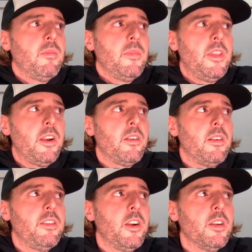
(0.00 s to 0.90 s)

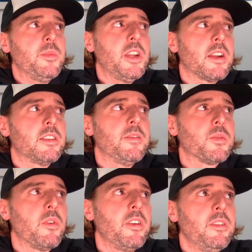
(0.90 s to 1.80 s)
their objectives
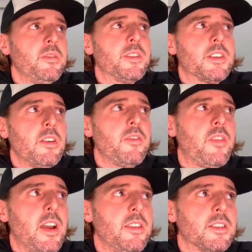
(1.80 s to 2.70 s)
were to
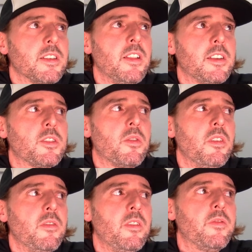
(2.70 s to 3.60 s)
certify this
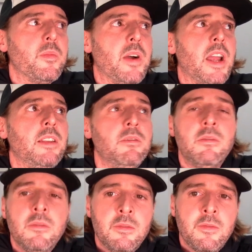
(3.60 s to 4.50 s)
electoral vote for Biden,
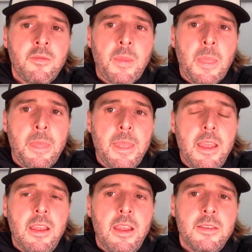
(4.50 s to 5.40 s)

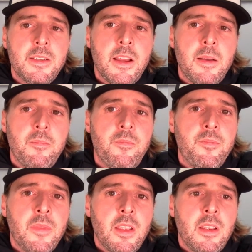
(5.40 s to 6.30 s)
and
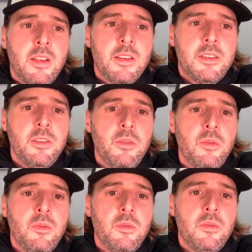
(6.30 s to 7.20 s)

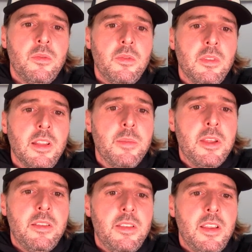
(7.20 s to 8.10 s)
to
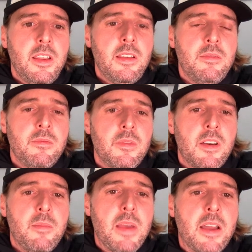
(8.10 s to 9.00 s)
limit the
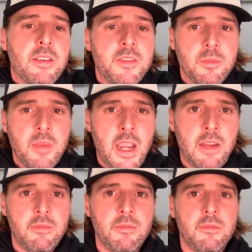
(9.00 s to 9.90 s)
amount of
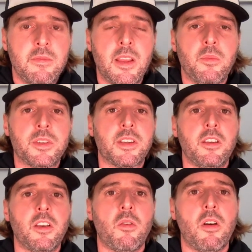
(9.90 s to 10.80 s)
debate that was going to
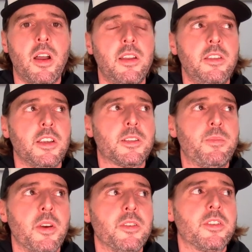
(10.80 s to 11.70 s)
go on and the
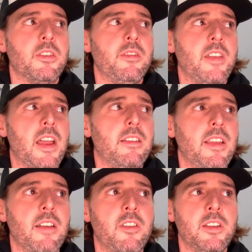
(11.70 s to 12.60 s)
exposure of that
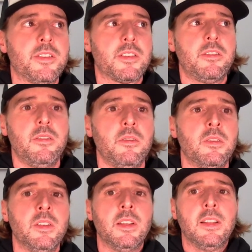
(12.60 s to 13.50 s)
evidence to
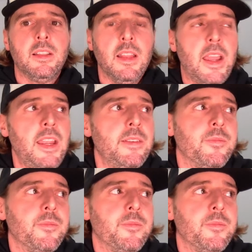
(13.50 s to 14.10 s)
light,